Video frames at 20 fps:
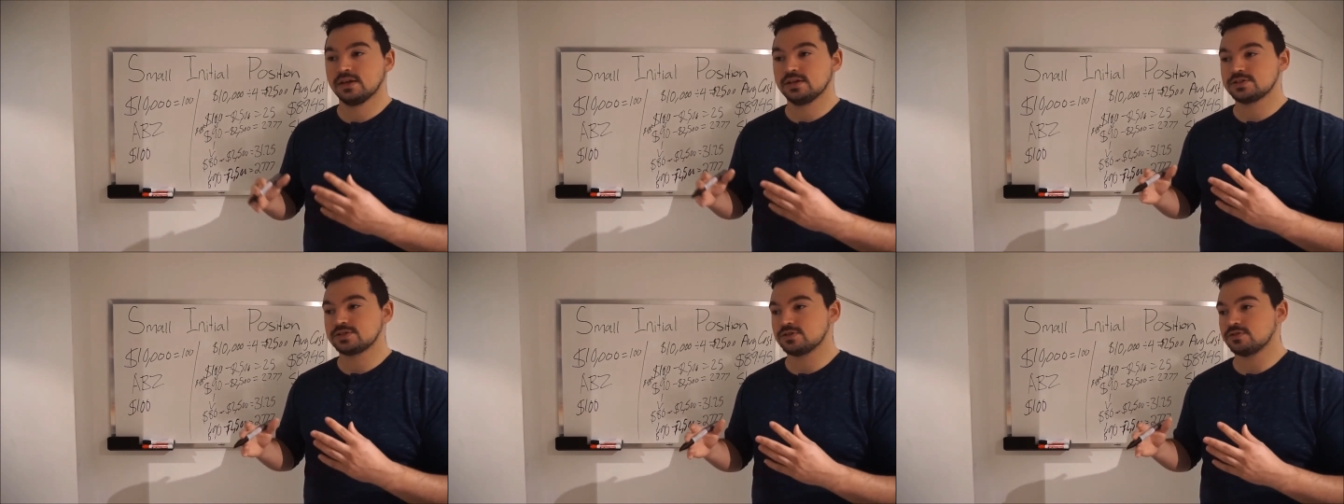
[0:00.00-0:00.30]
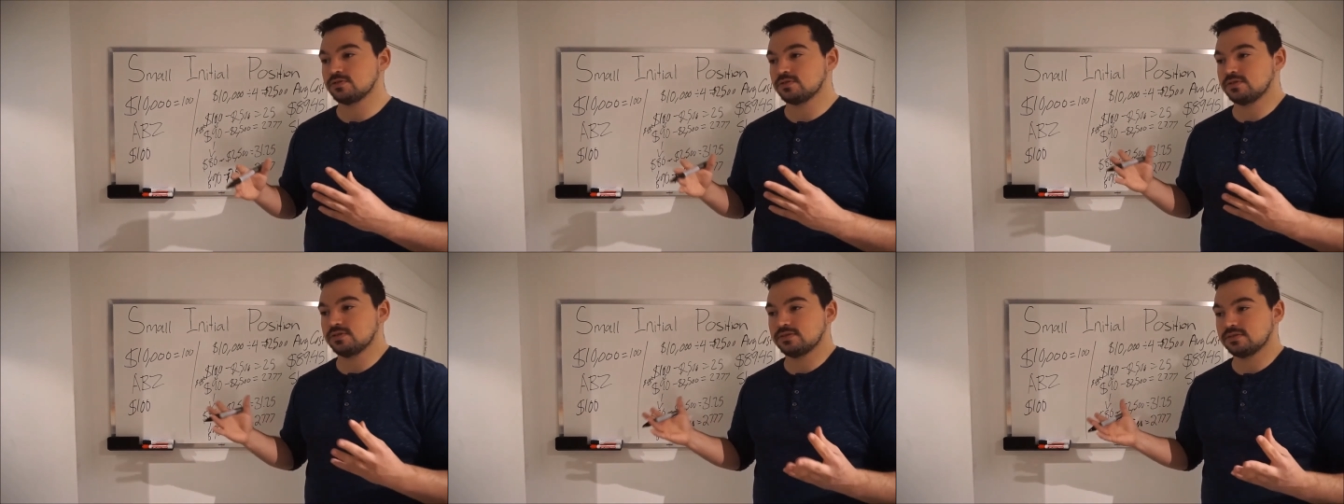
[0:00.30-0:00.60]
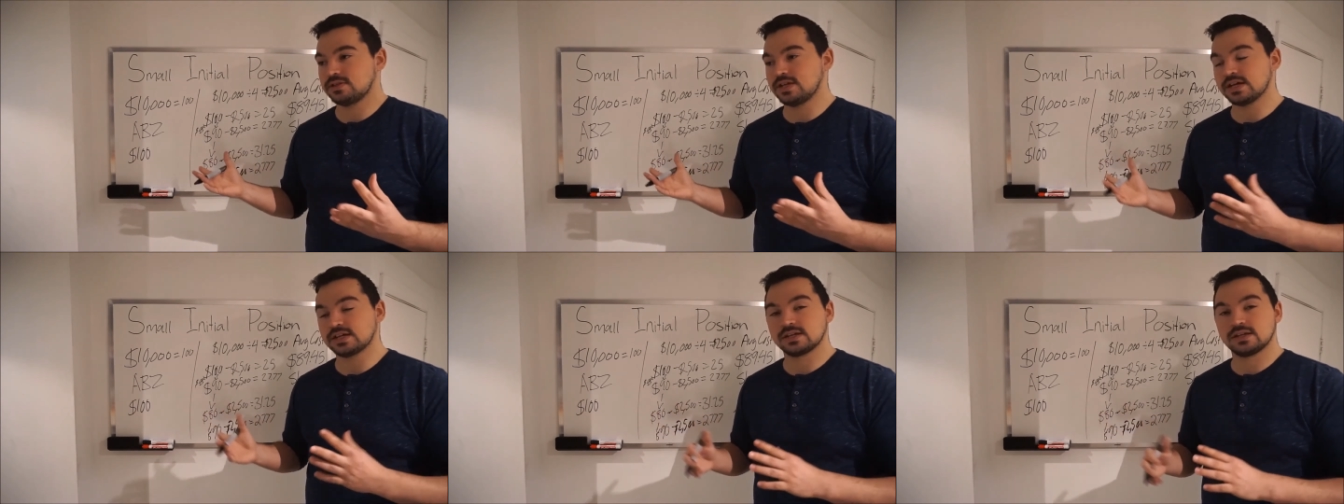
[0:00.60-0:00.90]
So
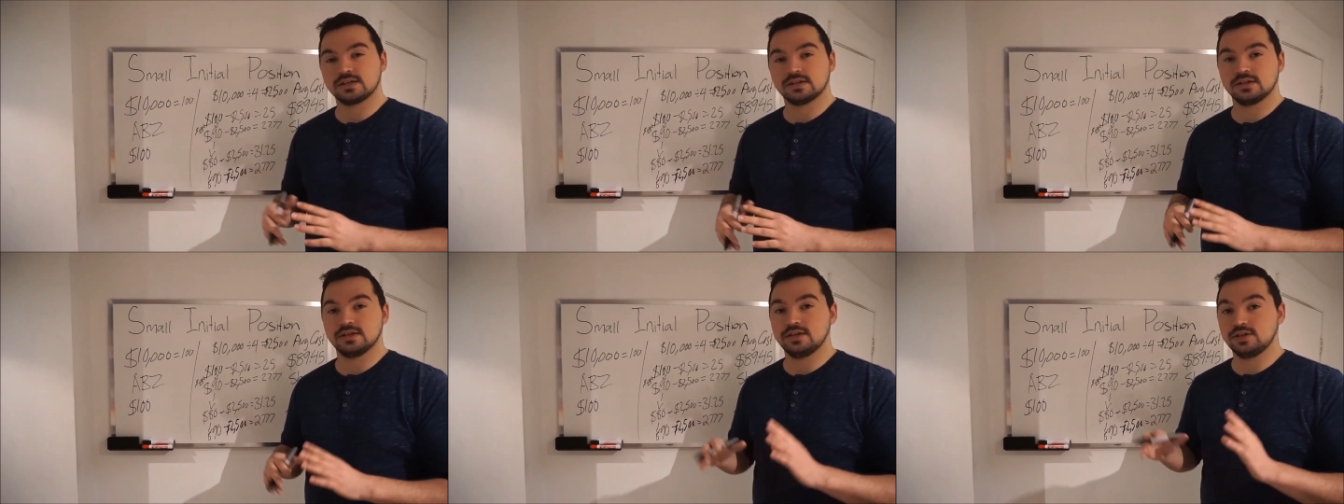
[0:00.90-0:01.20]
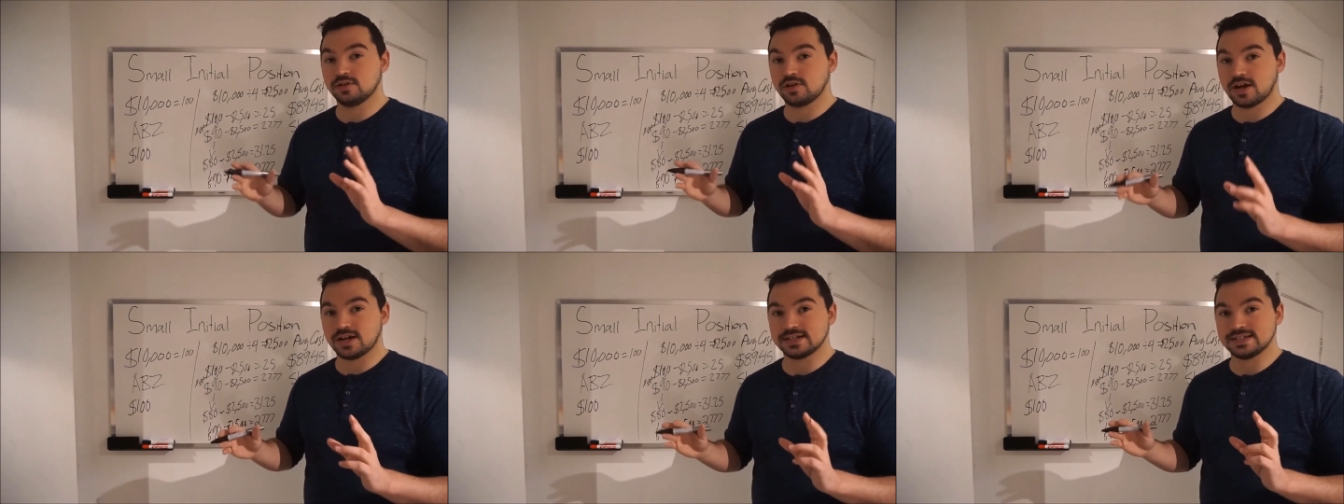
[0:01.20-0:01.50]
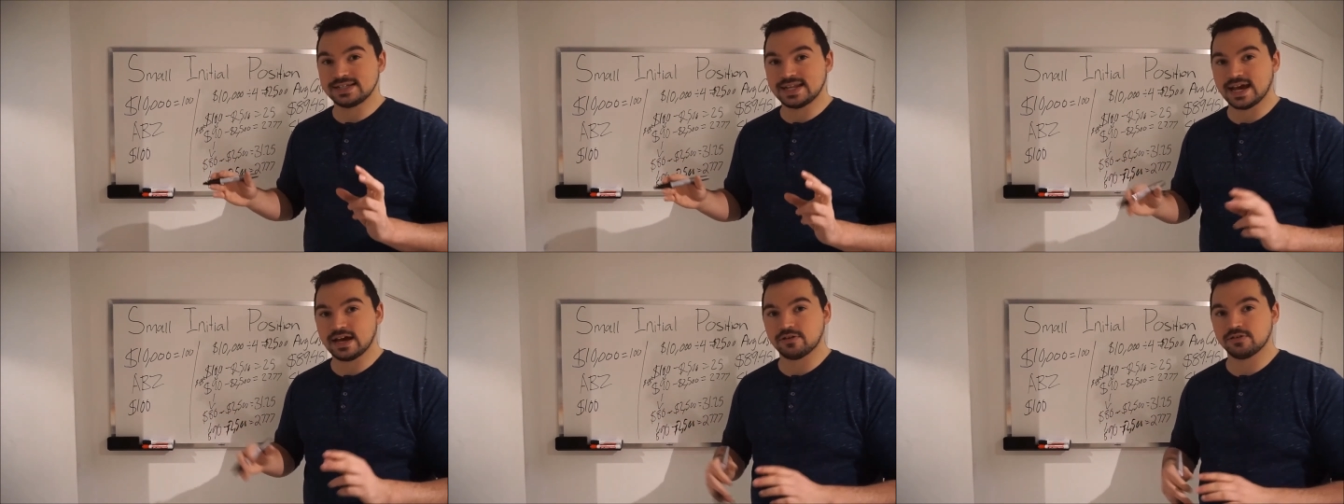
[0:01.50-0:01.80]
technically, you're
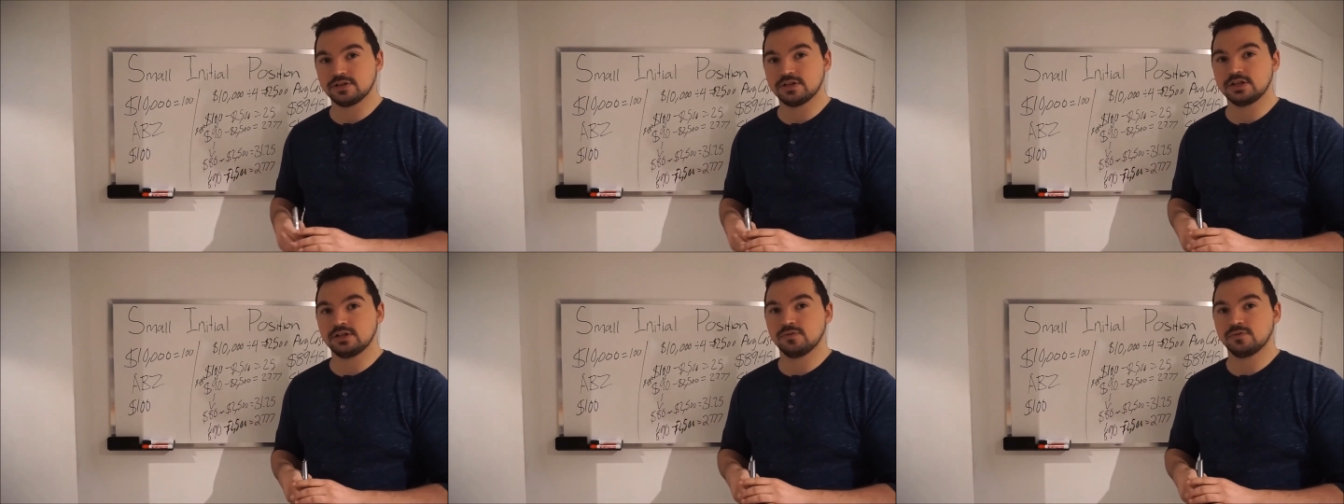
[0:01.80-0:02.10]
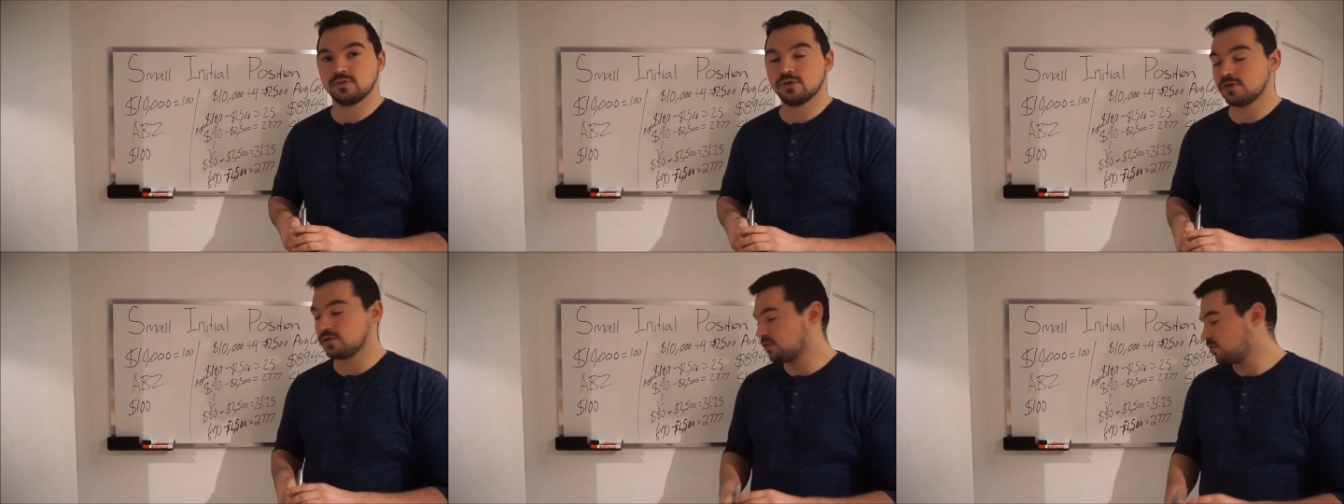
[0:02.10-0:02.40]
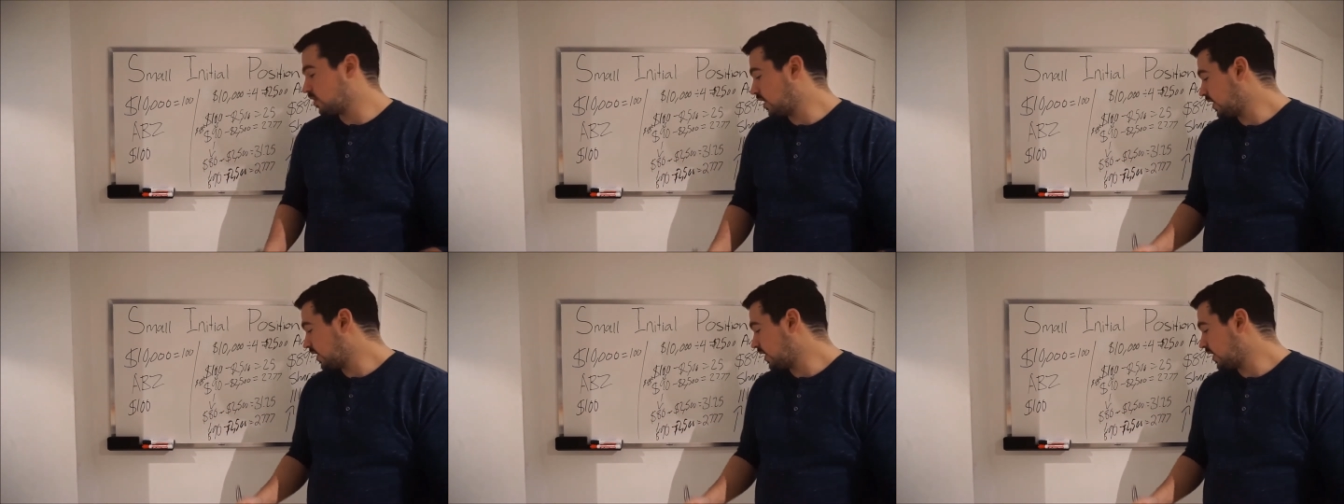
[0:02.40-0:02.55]
not down any further.